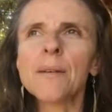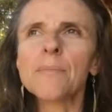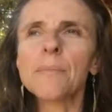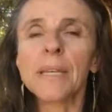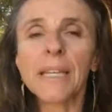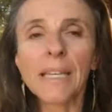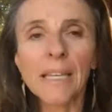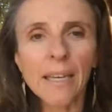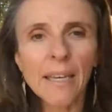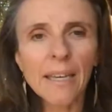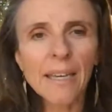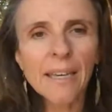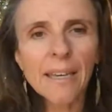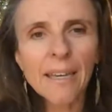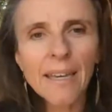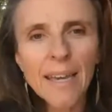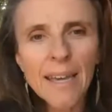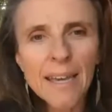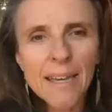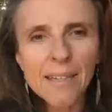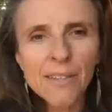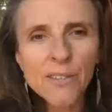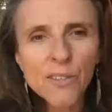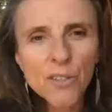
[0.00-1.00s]
keying
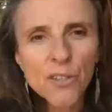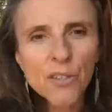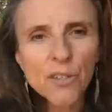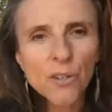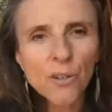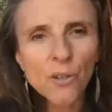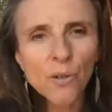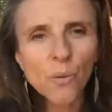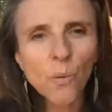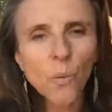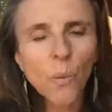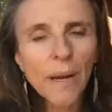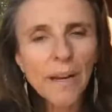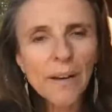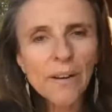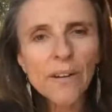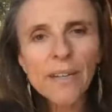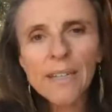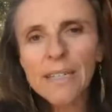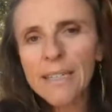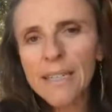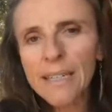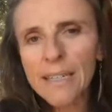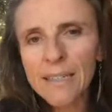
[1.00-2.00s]
into where
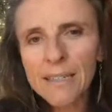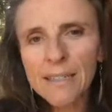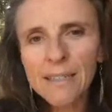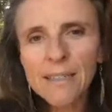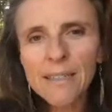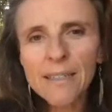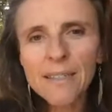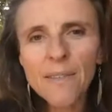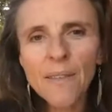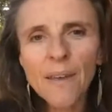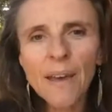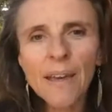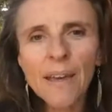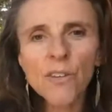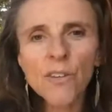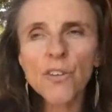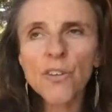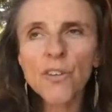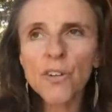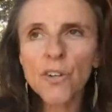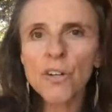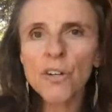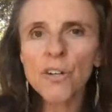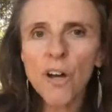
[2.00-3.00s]
it is that
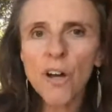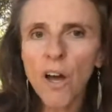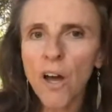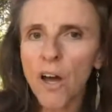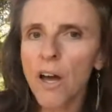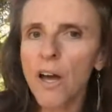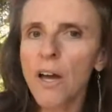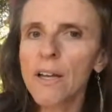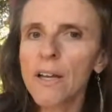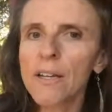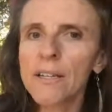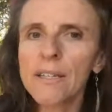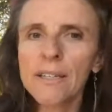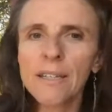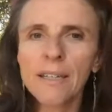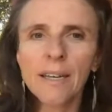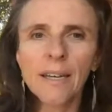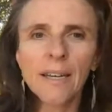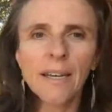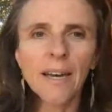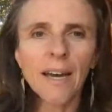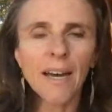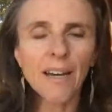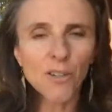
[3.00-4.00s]
you're on
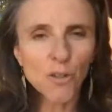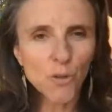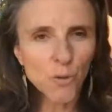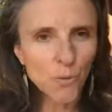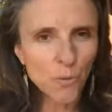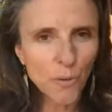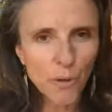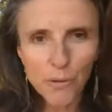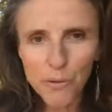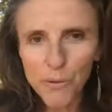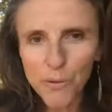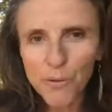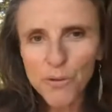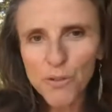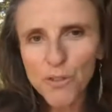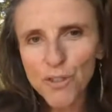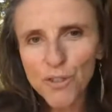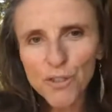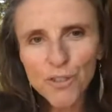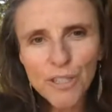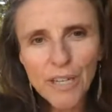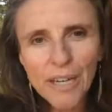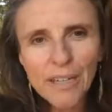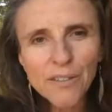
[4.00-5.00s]
a growth
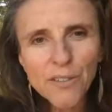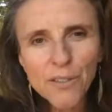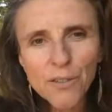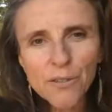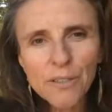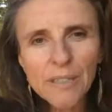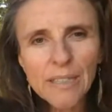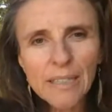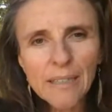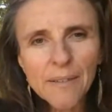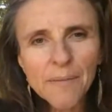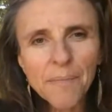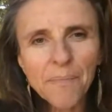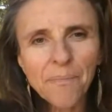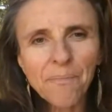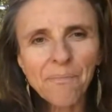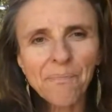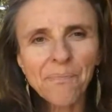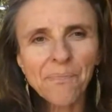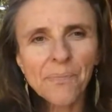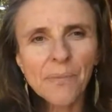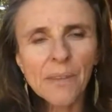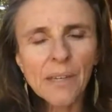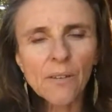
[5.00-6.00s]
trajectory,
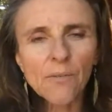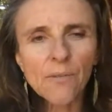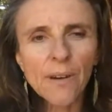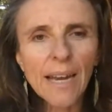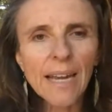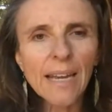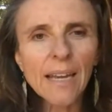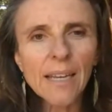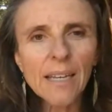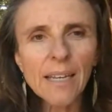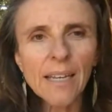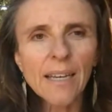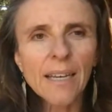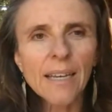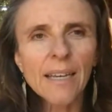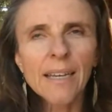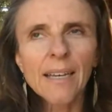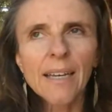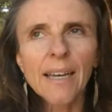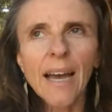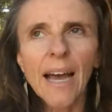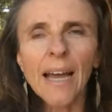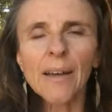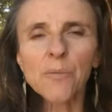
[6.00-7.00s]
right?
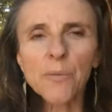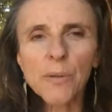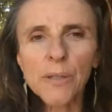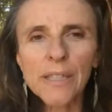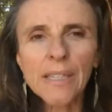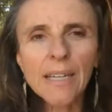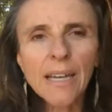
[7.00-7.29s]
I really